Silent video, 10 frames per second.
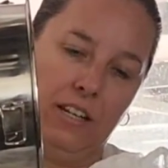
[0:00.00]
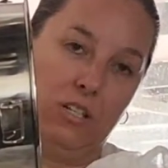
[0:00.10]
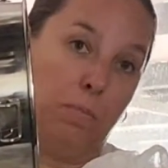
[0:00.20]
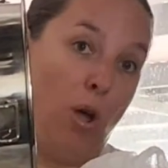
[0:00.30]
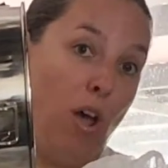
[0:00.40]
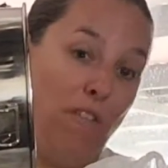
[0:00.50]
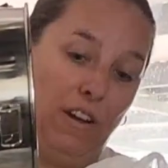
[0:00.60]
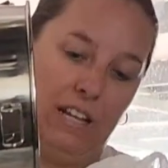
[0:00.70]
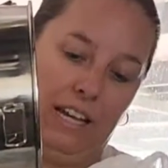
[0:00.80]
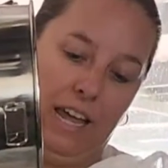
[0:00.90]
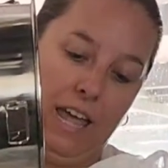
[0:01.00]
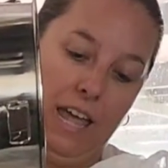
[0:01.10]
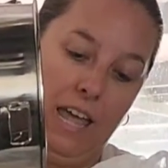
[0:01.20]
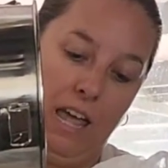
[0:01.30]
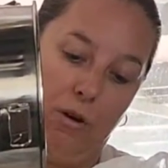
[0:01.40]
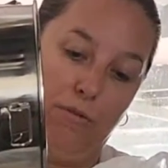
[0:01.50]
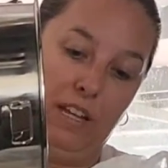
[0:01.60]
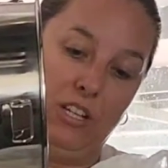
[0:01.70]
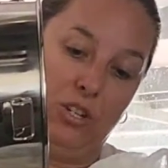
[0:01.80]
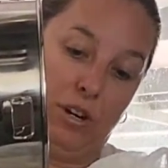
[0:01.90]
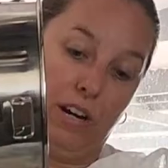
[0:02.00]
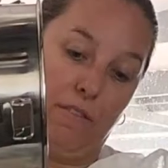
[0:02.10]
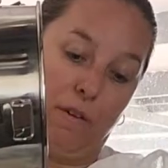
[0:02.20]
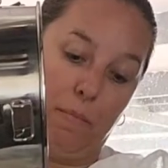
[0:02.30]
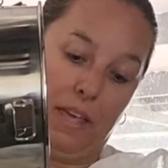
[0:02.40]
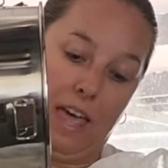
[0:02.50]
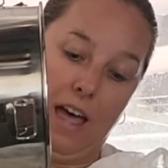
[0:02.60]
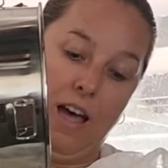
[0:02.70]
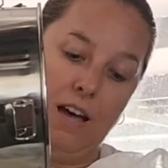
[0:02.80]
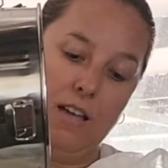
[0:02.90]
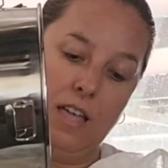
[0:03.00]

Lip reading: It's perfectly healthy to drink from the cow,